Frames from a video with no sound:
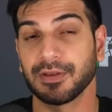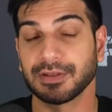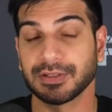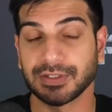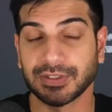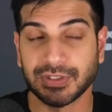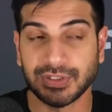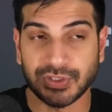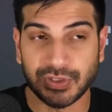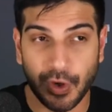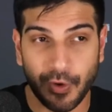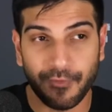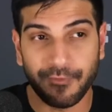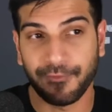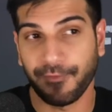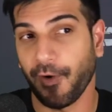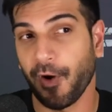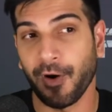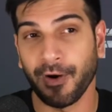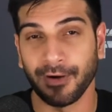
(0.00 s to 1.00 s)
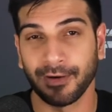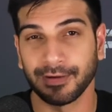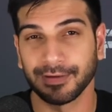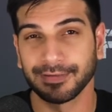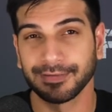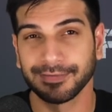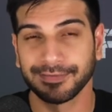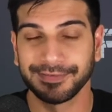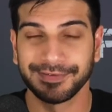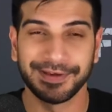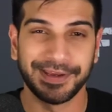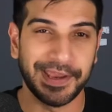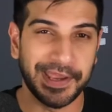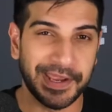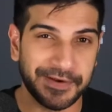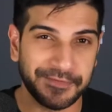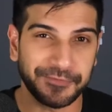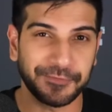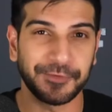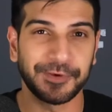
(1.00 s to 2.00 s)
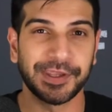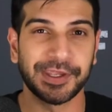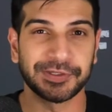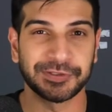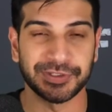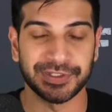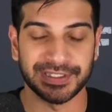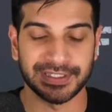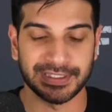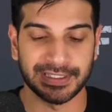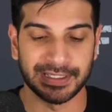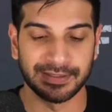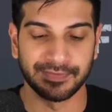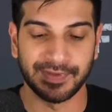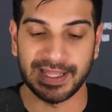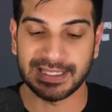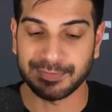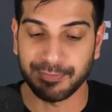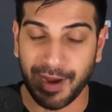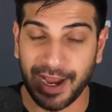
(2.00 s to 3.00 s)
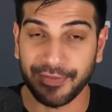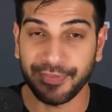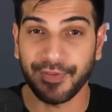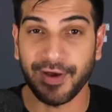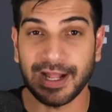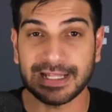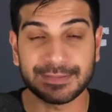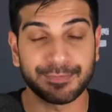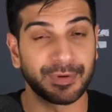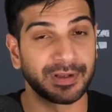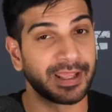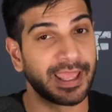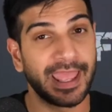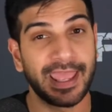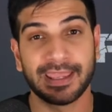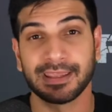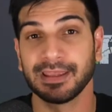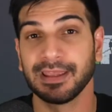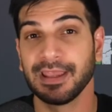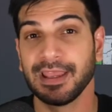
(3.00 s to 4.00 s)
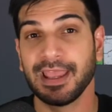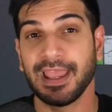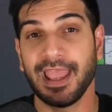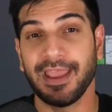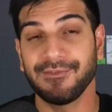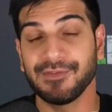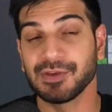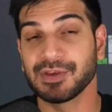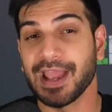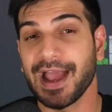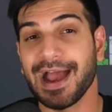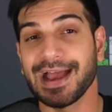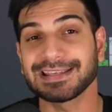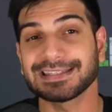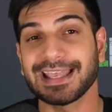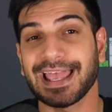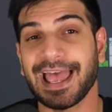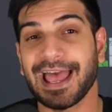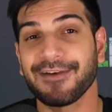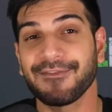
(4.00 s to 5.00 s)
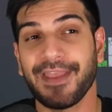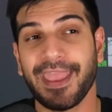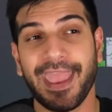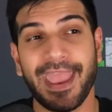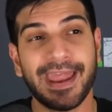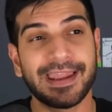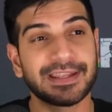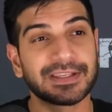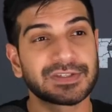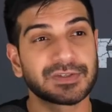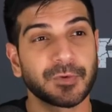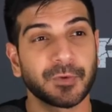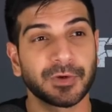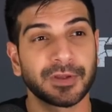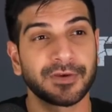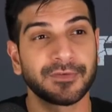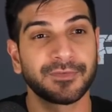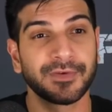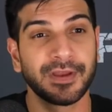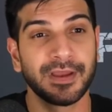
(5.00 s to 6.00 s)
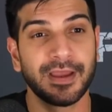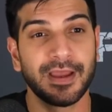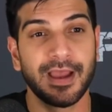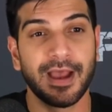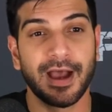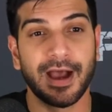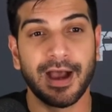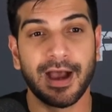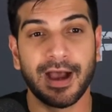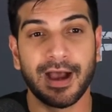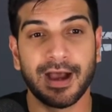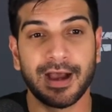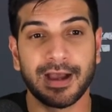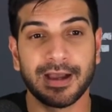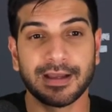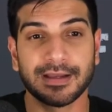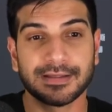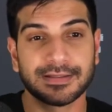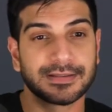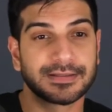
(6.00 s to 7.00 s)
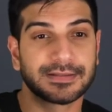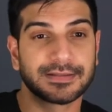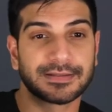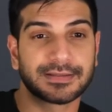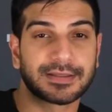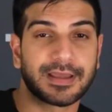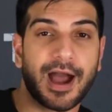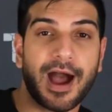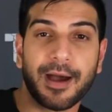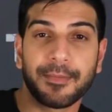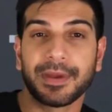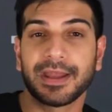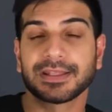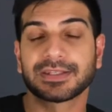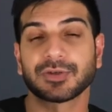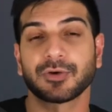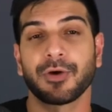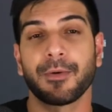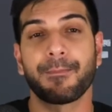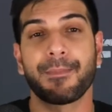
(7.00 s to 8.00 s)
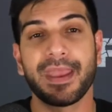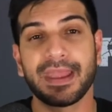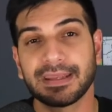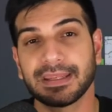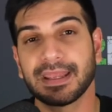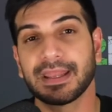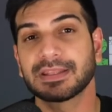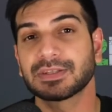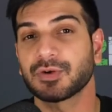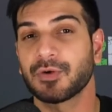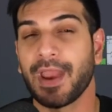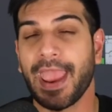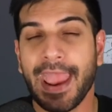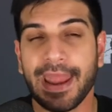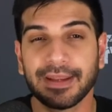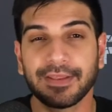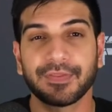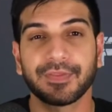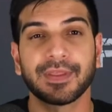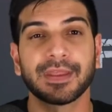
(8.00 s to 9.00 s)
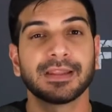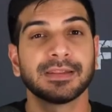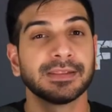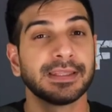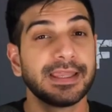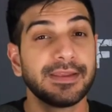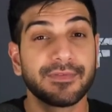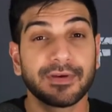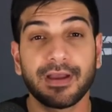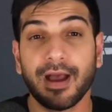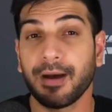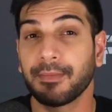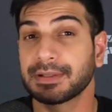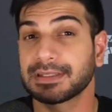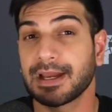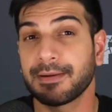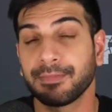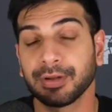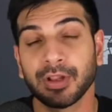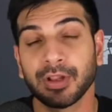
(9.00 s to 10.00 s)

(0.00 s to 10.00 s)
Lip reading: so far in free agency. That's my thoughts. But hey, if you guys have any sort of comments or opinions or anything, leave a comment down